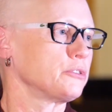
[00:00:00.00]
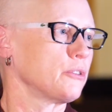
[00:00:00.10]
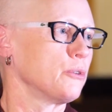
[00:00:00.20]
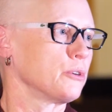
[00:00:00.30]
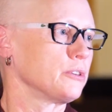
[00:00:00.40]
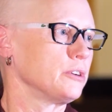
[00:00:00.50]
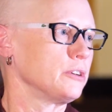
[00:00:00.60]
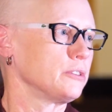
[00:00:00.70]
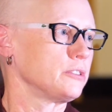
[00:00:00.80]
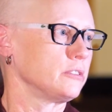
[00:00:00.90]

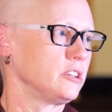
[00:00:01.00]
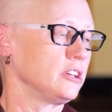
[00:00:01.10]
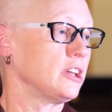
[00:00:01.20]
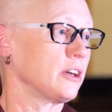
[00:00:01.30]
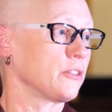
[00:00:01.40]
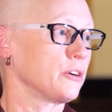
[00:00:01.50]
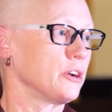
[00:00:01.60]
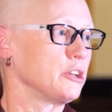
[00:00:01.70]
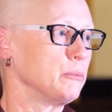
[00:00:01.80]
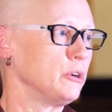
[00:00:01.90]
ordinance together
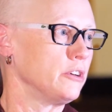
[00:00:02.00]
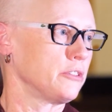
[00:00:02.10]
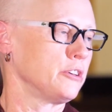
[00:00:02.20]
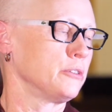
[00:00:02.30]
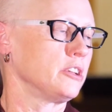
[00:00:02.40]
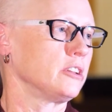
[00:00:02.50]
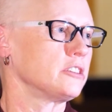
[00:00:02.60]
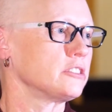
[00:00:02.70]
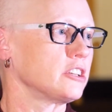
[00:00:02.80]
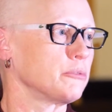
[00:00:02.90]
and to move it through the
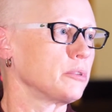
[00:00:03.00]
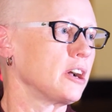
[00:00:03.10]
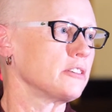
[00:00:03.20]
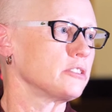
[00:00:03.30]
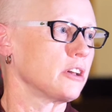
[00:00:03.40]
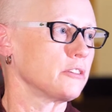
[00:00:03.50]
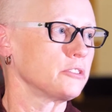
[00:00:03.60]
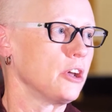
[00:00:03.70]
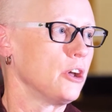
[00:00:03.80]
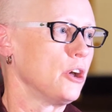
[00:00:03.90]
legislative process
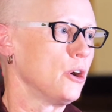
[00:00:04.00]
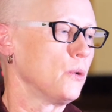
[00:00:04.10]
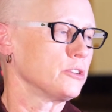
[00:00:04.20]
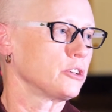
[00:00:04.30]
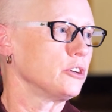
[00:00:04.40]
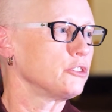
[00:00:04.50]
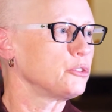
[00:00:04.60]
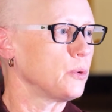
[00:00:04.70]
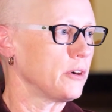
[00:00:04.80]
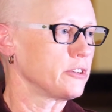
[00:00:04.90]
was a good
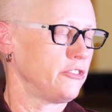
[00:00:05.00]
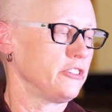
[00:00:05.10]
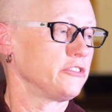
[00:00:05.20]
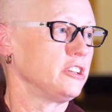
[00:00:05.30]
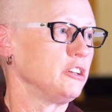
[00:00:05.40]
12 to 15